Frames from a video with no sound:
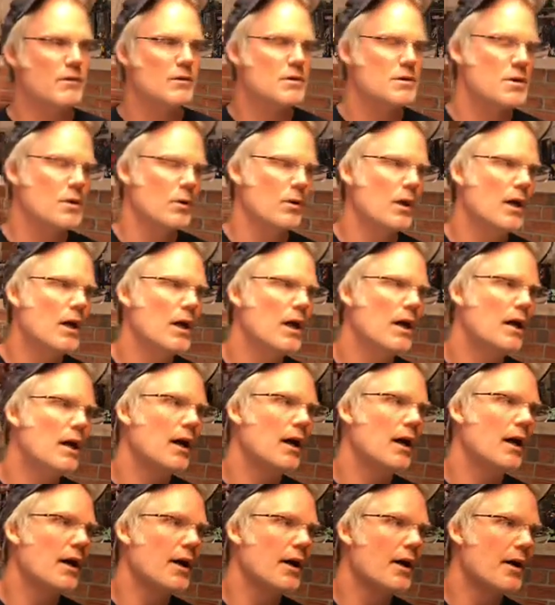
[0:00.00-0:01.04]
So
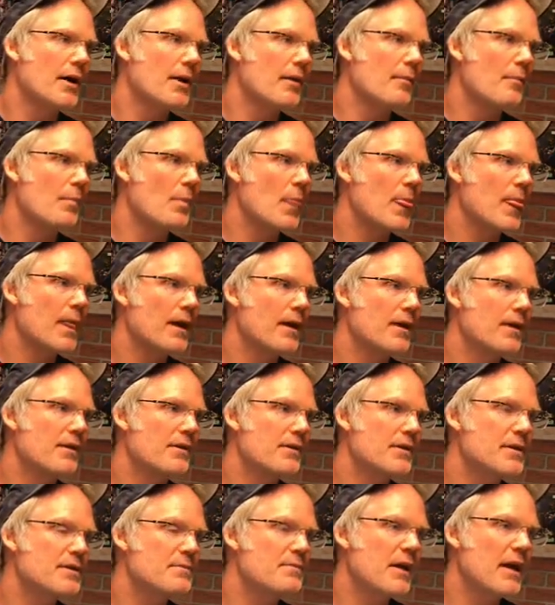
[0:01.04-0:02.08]
um,
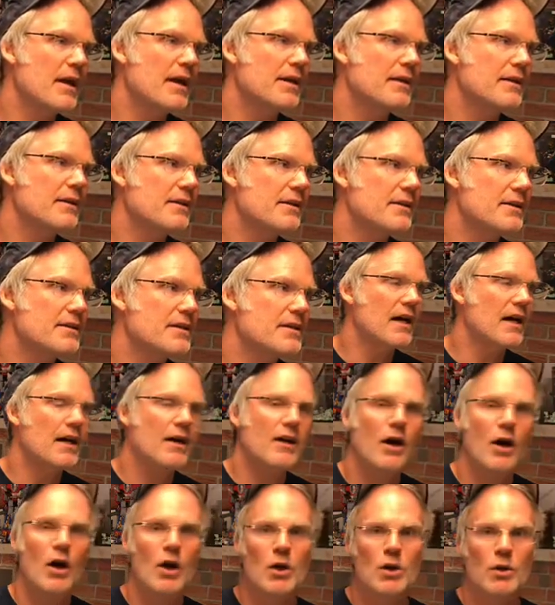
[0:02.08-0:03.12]
this band is of
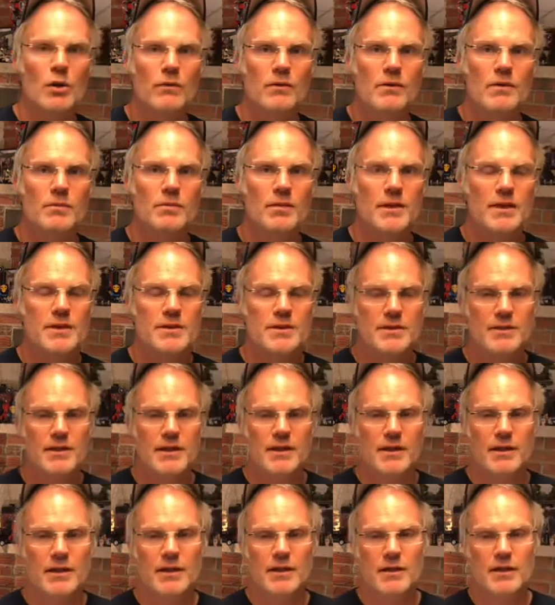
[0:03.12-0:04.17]
all over the place.
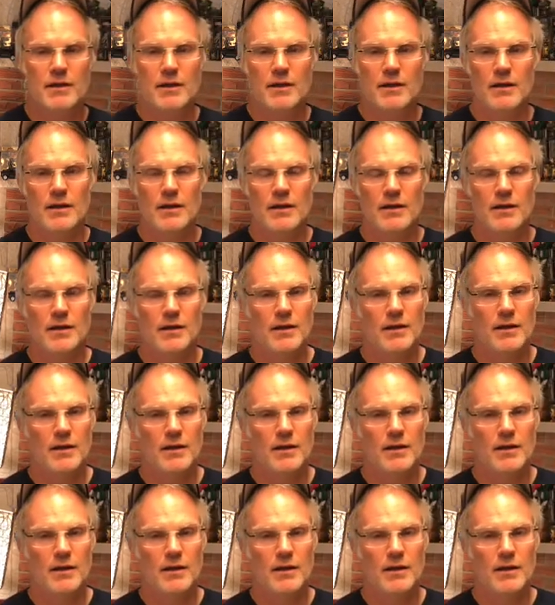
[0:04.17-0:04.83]
They uh,